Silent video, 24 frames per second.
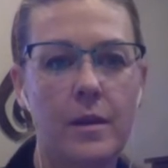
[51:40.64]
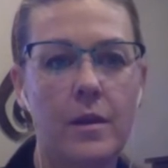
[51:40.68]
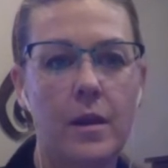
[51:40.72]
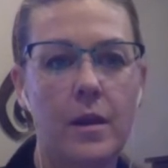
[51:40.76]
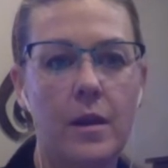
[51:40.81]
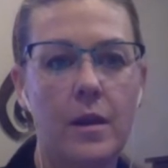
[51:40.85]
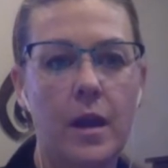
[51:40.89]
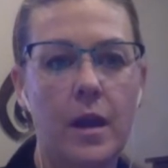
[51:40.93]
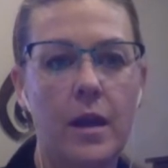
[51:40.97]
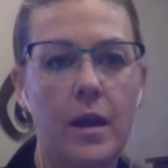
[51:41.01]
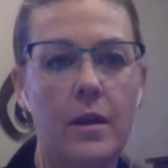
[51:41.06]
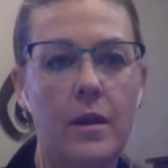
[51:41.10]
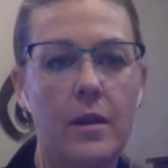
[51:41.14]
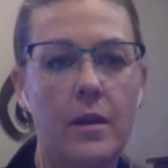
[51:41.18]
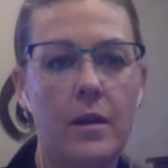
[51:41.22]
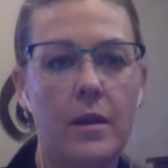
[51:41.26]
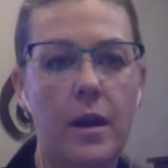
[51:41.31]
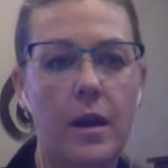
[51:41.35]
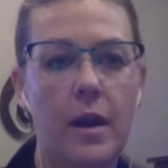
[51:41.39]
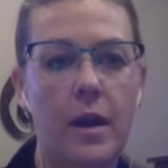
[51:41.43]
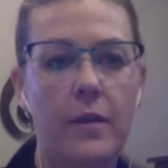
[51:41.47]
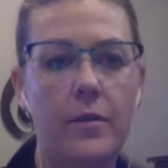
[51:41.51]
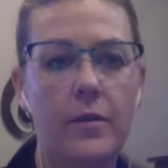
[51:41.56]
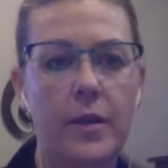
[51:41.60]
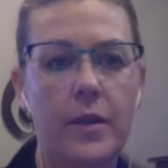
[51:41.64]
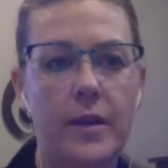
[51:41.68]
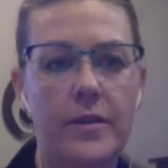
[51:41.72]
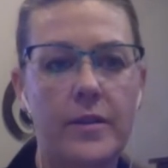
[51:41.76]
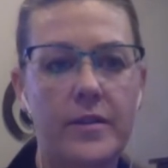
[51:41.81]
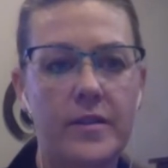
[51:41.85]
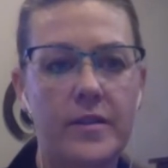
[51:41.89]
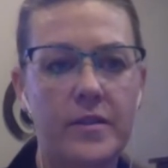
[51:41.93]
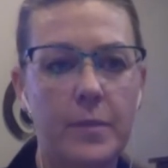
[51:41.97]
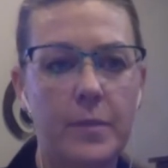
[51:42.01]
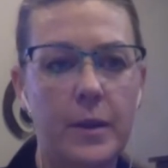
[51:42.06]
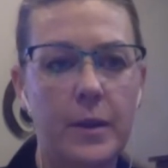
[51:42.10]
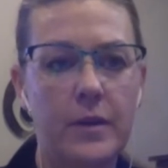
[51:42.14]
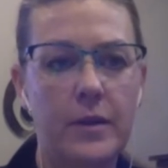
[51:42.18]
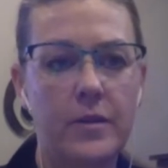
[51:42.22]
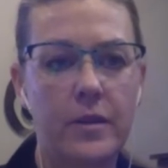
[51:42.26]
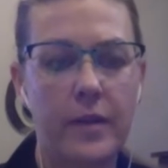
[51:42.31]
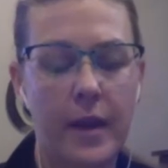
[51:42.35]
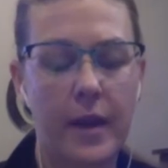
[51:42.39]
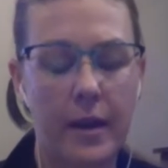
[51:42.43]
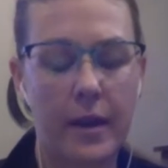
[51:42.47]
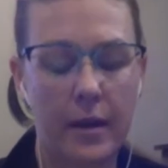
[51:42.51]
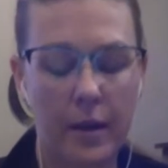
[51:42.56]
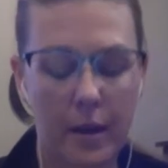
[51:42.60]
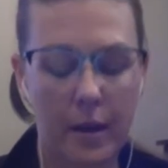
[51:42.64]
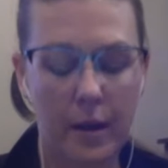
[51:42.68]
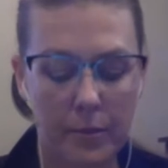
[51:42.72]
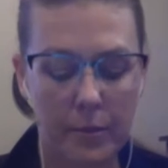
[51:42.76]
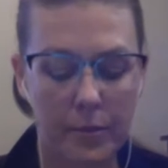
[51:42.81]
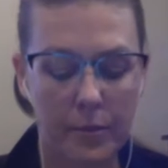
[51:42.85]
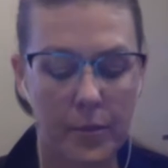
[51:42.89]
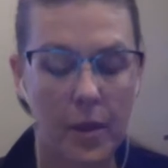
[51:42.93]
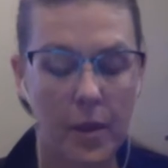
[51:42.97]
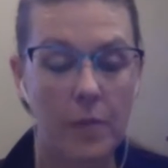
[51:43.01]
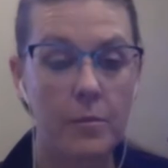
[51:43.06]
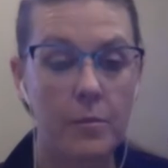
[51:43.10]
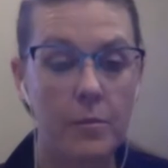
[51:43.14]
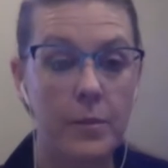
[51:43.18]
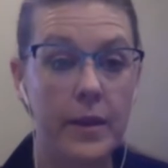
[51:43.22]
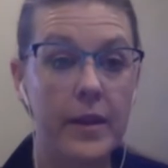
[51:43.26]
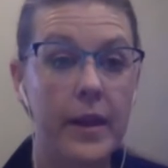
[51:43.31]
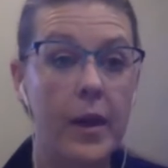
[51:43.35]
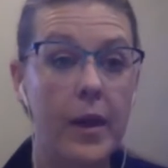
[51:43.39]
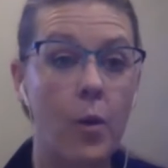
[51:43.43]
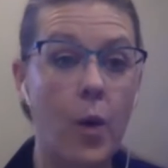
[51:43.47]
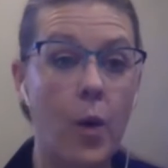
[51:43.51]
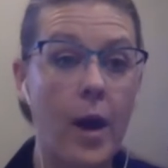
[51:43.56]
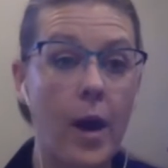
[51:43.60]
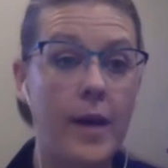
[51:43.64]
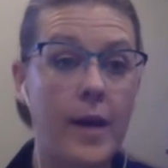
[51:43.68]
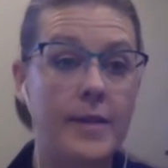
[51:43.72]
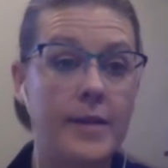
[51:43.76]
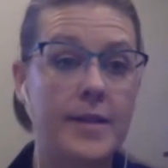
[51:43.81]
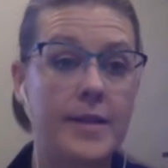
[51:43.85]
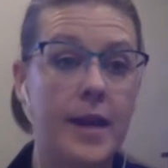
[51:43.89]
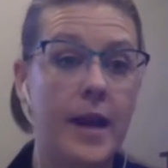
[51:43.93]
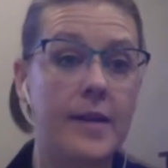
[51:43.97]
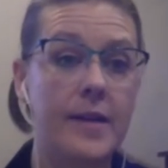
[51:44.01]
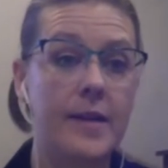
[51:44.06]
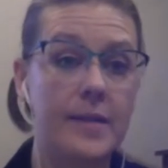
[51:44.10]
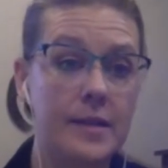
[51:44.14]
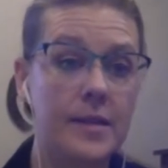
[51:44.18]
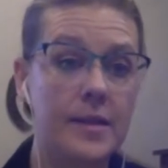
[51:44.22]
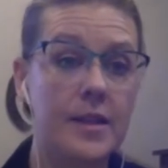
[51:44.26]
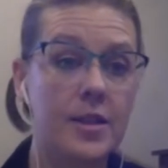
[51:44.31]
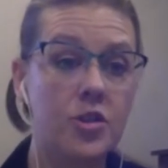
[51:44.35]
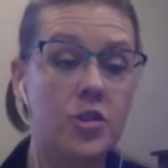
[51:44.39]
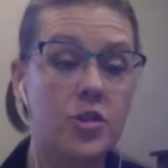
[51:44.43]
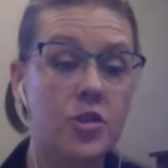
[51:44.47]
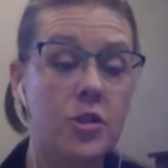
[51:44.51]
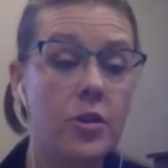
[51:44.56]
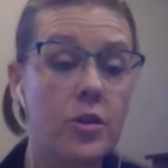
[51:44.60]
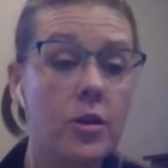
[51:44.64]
And I'd like to speak to that billing wise as a teacher,